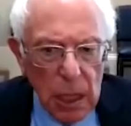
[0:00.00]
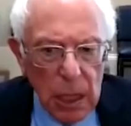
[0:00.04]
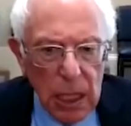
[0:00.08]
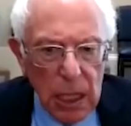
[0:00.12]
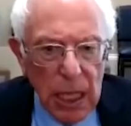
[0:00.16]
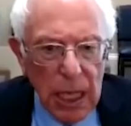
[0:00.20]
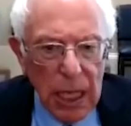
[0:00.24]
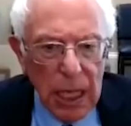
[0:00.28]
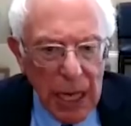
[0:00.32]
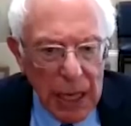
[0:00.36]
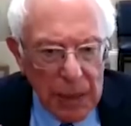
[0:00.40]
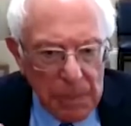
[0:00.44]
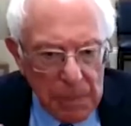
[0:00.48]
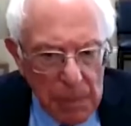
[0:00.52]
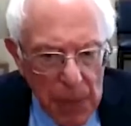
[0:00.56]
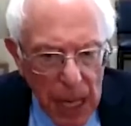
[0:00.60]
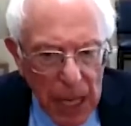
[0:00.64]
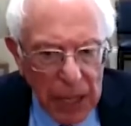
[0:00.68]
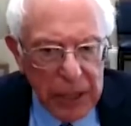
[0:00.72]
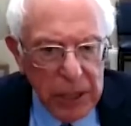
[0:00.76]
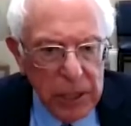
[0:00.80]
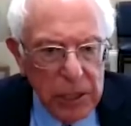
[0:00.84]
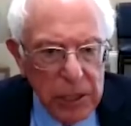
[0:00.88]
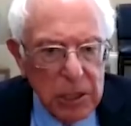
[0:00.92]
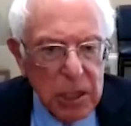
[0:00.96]
that a
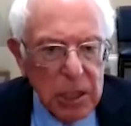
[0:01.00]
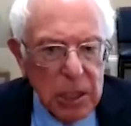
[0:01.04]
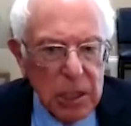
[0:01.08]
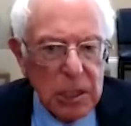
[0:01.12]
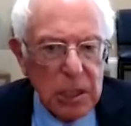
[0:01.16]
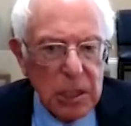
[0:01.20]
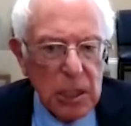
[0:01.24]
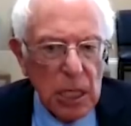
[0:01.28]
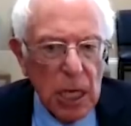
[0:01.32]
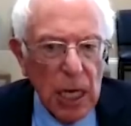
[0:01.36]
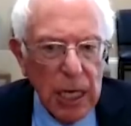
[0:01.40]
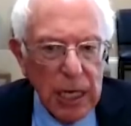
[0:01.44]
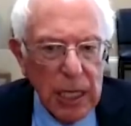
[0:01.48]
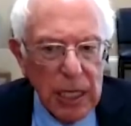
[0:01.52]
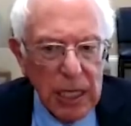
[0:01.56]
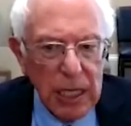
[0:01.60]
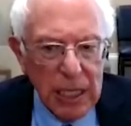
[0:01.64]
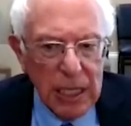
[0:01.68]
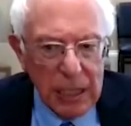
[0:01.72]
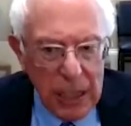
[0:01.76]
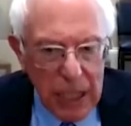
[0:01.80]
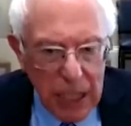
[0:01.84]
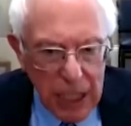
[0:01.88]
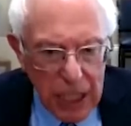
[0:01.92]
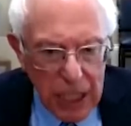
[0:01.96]
modern
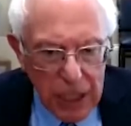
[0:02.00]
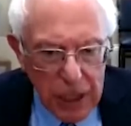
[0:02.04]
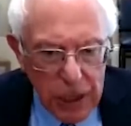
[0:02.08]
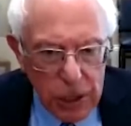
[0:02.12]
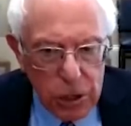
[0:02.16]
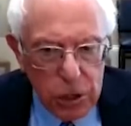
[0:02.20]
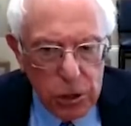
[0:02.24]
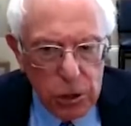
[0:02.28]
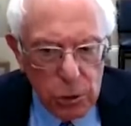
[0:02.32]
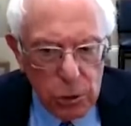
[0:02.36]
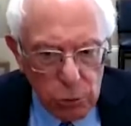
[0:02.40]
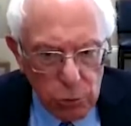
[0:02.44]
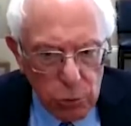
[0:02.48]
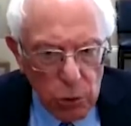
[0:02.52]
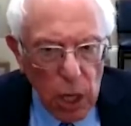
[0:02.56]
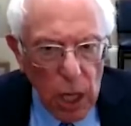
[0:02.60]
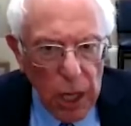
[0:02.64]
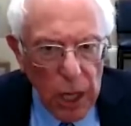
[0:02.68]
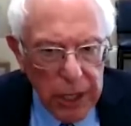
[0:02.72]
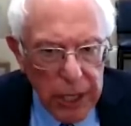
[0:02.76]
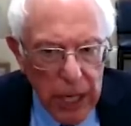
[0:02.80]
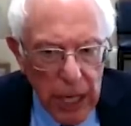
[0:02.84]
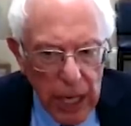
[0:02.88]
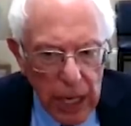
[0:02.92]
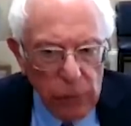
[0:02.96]
society needs to
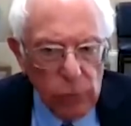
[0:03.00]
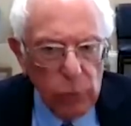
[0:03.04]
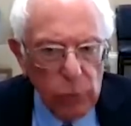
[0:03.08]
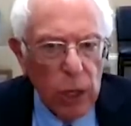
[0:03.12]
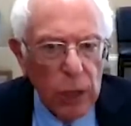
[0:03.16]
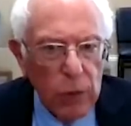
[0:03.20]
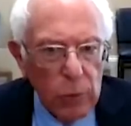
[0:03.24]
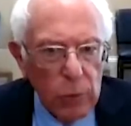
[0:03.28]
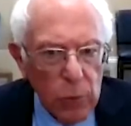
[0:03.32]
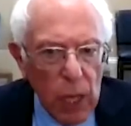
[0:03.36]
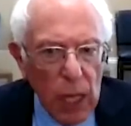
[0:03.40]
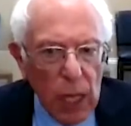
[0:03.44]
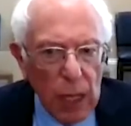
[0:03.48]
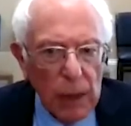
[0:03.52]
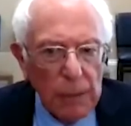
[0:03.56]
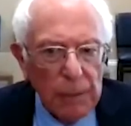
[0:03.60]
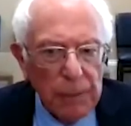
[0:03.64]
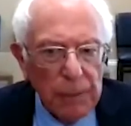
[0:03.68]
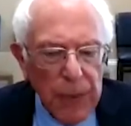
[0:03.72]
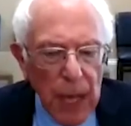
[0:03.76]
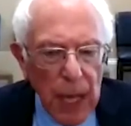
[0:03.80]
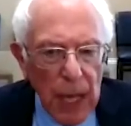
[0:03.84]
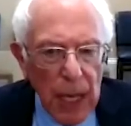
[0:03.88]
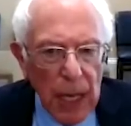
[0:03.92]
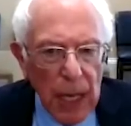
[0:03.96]
run and run well.
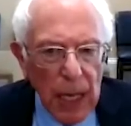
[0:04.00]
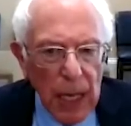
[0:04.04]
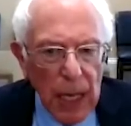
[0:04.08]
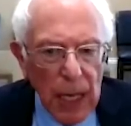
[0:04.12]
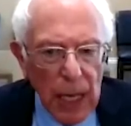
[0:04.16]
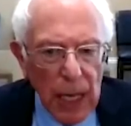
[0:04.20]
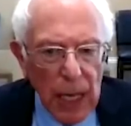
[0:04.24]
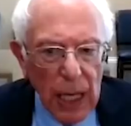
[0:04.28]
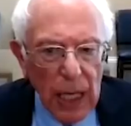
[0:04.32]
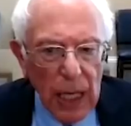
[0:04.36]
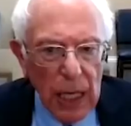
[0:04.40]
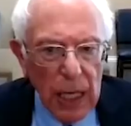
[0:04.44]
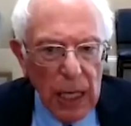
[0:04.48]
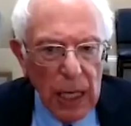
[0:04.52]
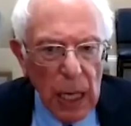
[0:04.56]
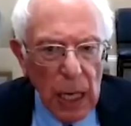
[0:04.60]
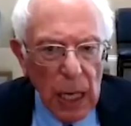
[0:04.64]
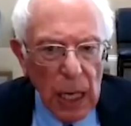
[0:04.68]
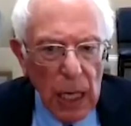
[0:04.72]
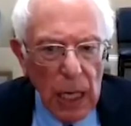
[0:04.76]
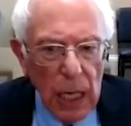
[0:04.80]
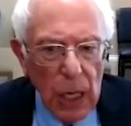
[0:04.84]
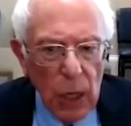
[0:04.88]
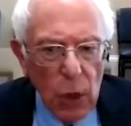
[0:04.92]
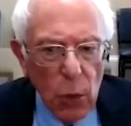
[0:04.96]
And
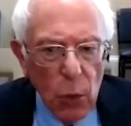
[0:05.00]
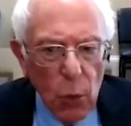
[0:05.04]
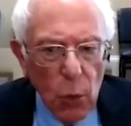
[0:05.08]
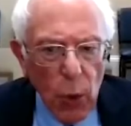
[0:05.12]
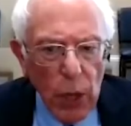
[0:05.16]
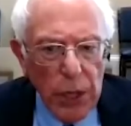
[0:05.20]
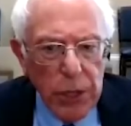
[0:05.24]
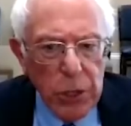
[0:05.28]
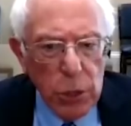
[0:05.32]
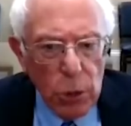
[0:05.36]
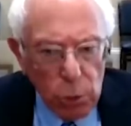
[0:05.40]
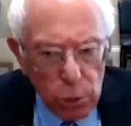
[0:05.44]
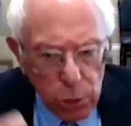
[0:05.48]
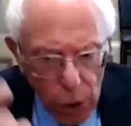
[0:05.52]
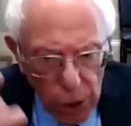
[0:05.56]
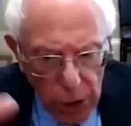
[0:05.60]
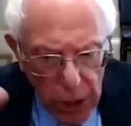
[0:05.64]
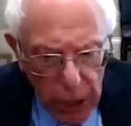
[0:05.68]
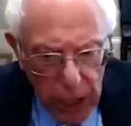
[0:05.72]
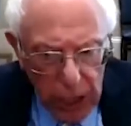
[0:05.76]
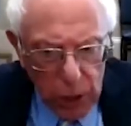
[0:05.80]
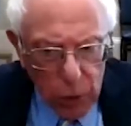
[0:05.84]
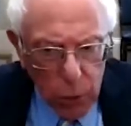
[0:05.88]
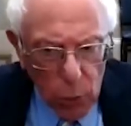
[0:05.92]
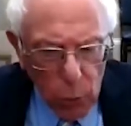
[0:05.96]
when you
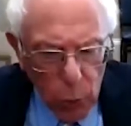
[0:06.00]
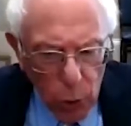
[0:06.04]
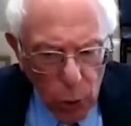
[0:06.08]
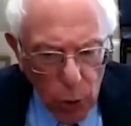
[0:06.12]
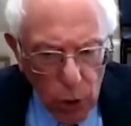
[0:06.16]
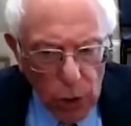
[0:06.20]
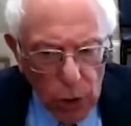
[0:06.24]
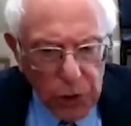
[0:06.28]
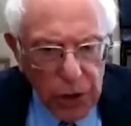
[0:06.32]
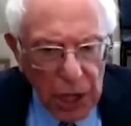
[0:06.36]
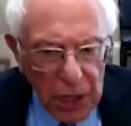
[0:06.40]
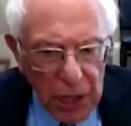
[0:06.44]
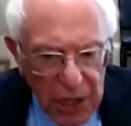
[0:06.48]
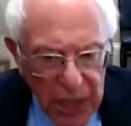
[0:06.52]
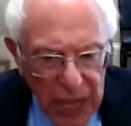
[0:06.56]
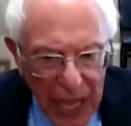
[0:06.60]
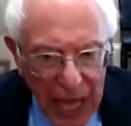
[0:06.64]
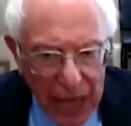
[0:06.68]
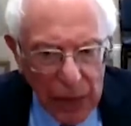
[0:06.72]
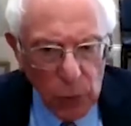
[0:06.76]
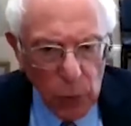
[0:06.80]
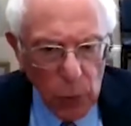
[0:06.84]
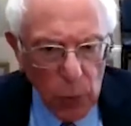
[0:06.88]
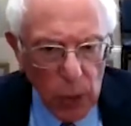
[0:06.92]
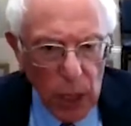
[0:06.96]
look at the world
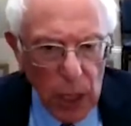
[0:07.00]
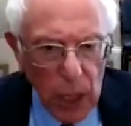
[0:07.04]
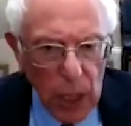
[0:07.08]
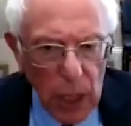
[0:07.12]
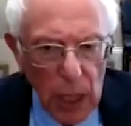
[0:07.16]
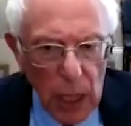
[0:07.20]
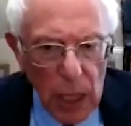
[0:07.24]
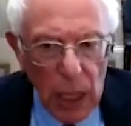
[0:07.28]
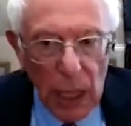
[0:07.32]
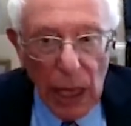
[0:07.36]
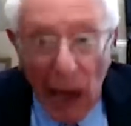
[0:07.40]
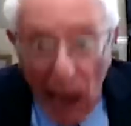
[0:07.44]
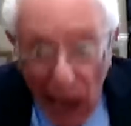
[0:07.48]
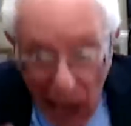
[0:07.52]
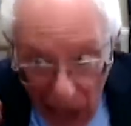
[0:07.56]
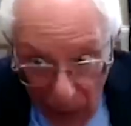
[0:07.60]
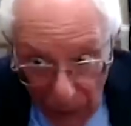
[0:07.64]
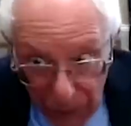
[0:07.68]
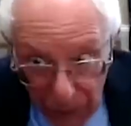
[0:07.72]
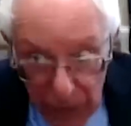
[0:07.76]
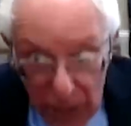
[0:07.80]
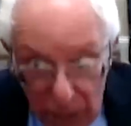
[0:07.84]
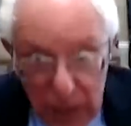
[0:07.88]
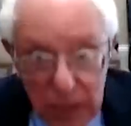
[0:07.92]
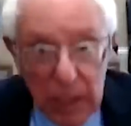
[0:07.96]
that way,
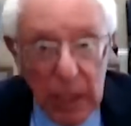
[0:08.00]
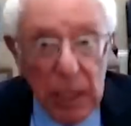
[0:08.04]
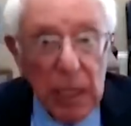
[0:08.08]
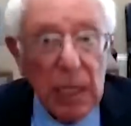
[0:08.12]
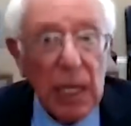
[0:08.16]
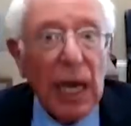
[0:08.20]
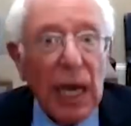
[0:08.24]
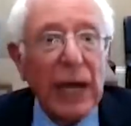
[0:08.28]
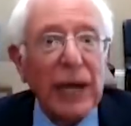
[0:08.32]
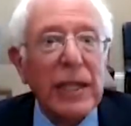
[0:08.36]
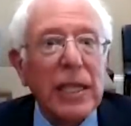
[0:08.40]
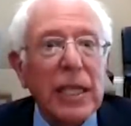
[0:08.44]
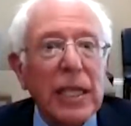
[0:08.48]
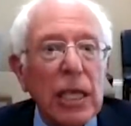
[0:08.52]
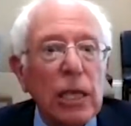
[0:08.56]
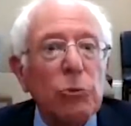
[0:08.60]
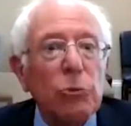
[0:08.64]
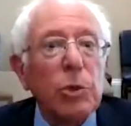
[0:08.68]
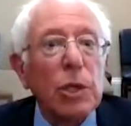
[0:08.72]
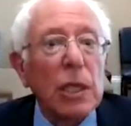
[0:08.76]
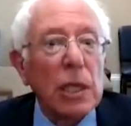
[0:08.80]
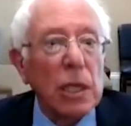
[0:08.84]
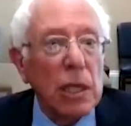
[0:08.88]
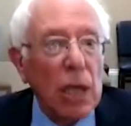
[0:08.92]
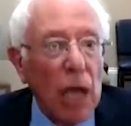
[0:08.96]
obviously you got to deal
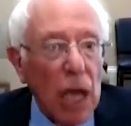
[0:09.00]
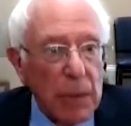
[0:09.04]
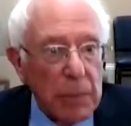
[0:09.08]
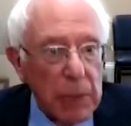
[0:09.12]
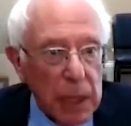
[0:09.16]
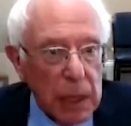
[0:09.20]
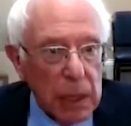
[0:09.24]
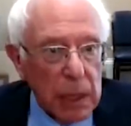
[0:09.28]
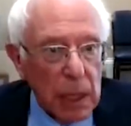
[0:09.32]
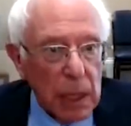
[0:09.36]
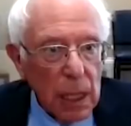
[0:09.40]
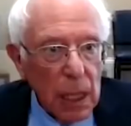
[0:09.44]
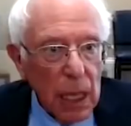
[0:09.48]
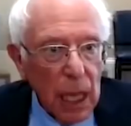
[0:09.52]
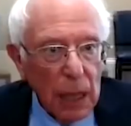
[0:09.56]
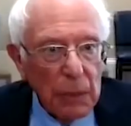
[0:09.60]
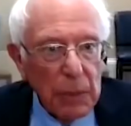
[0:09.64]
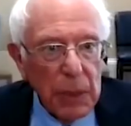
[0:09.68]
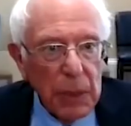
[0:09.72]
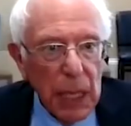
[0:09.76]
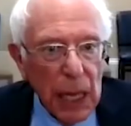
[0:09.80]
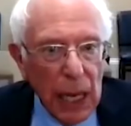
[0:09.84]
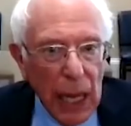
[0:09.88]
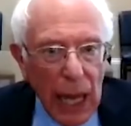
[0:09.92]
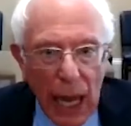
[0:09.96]
with climate. I
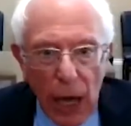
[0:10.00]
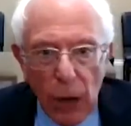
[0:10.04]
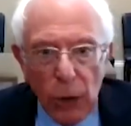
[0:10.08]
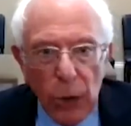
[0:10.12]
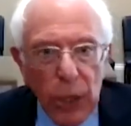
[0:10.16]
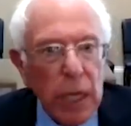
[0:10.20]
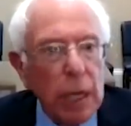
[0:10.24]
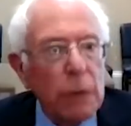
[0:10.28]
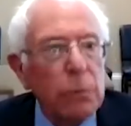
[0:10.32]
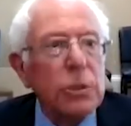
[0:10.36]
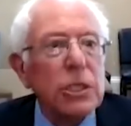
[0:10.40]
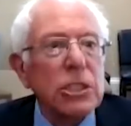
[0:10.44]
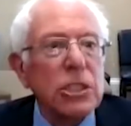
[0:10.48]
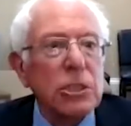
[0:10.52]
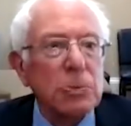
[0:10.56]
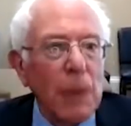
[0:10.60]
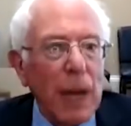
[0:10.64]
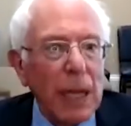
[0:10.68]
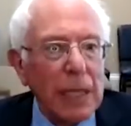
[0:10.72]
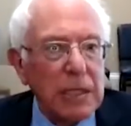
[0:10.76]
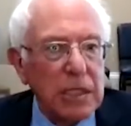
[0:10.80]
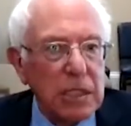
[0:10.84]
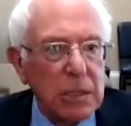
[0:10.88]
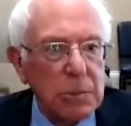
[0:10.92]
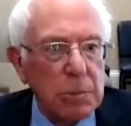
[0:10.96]
mean, how
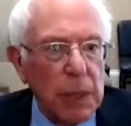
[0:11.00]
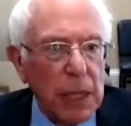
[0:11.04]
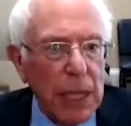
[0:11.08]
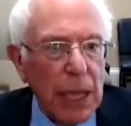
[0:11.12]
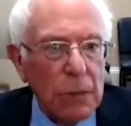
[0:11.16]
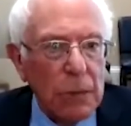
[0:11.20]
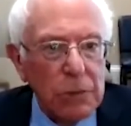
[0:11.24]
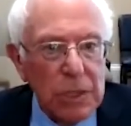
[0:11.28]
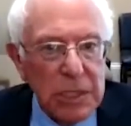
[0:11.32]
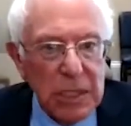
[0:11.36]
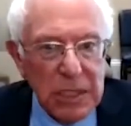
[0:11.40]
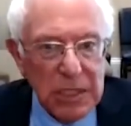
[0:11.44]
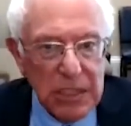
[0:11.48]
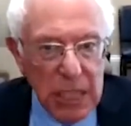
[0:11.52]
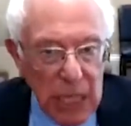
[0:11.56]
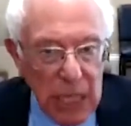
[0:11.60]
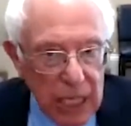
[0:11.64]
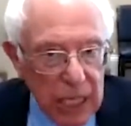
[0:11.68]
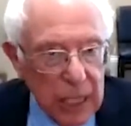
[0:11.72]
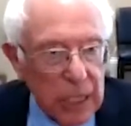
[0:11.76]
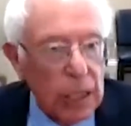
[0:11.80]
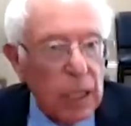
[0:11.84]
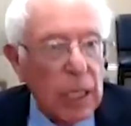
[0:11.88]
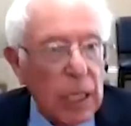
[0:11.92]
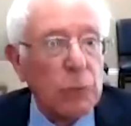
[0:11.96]
irresponsible, how
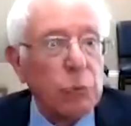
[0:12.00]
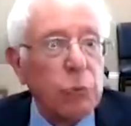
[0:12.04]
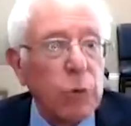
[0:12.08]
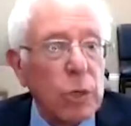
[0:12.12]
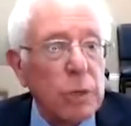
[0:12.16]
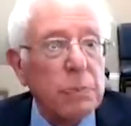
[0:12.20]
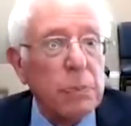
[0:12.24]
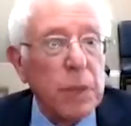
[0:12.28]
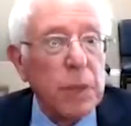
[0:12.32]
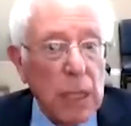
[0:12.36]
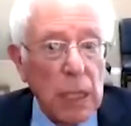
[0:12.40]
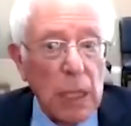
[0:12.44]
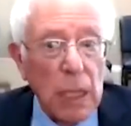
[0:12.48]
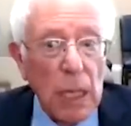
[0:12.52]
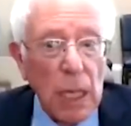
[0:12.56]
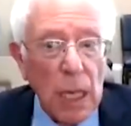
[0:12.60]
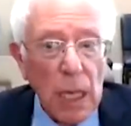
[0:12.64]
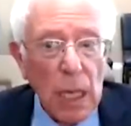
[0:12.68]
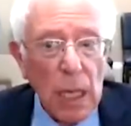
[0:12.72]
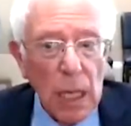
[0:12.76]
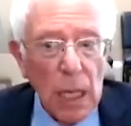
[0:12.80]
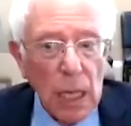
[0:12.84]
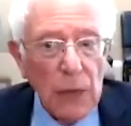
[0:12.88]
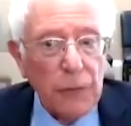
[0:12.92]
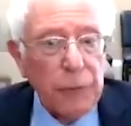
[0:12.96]
insane it would be
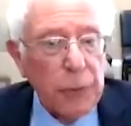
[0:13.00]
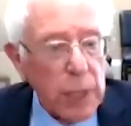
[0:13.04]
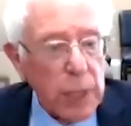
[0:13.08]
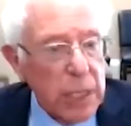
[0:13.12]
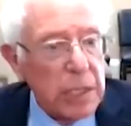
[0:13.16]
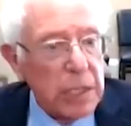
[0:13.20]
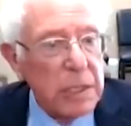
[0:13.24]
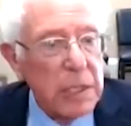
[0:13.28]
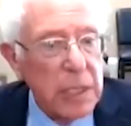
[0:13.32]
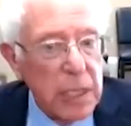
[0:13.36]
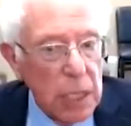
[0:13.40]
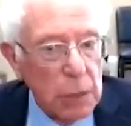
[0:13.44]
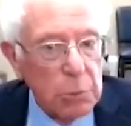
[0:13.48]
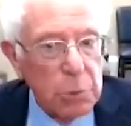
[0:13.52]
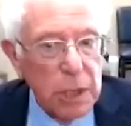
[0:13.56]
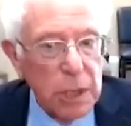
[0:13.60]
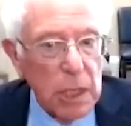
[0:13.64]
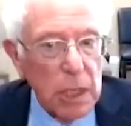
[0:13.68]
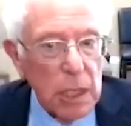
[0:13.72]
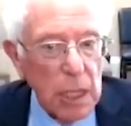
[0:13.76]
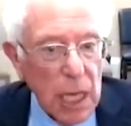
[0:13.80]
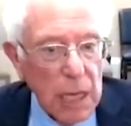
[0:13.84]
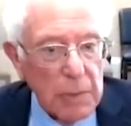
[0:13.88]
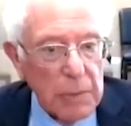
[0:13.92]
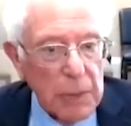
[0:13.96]
if we didn't deal with
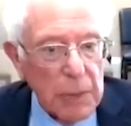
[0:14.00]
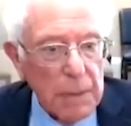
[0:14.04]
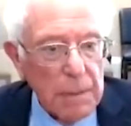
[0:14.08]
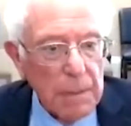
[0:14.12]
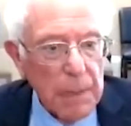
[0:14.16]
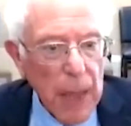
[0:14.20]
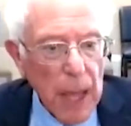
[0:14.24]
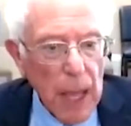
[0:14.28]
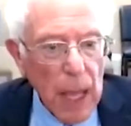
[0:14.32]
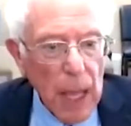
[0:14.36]
climate